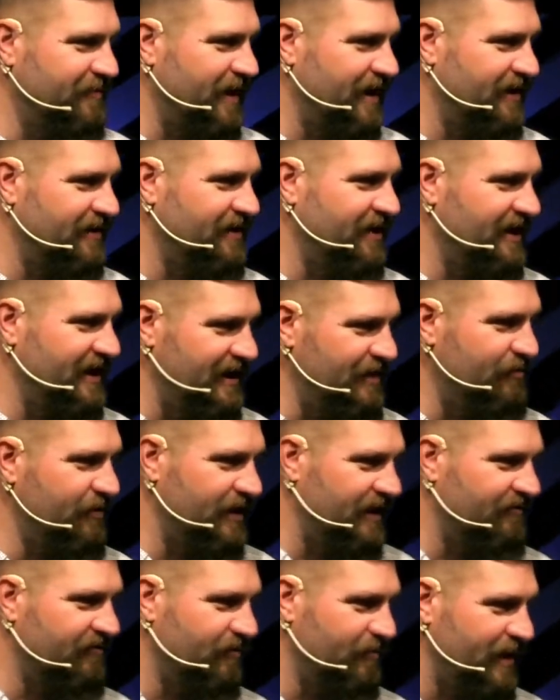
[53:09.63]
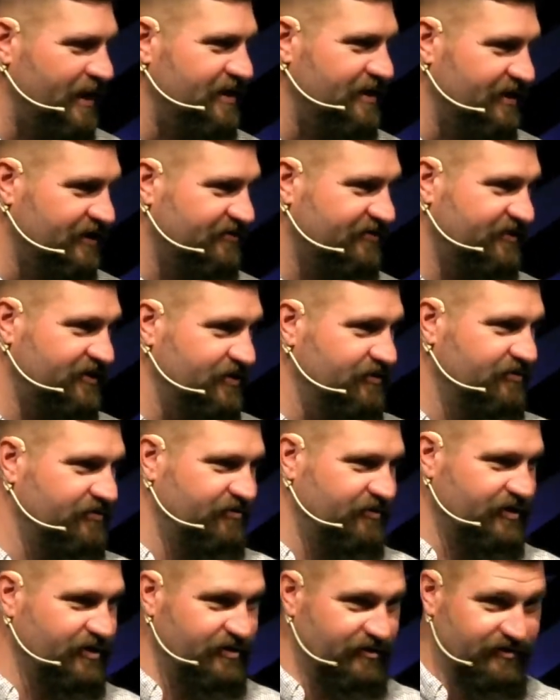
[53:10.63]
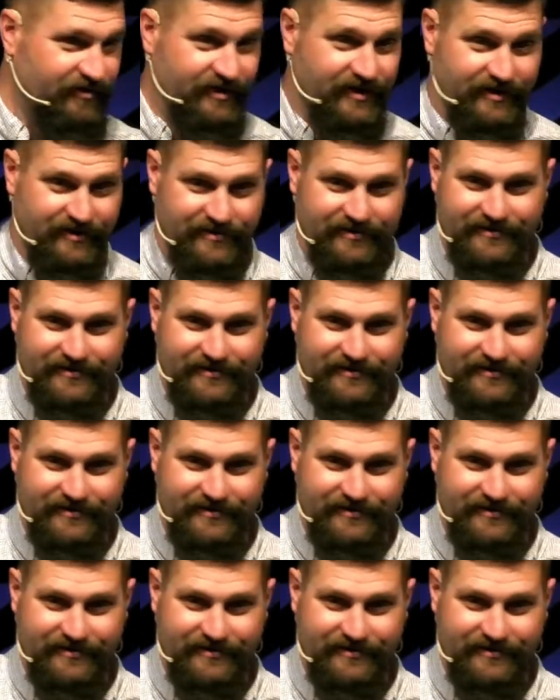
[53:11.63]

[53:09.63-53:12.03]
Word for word: mine. Anyone ever made an excuse for your sin?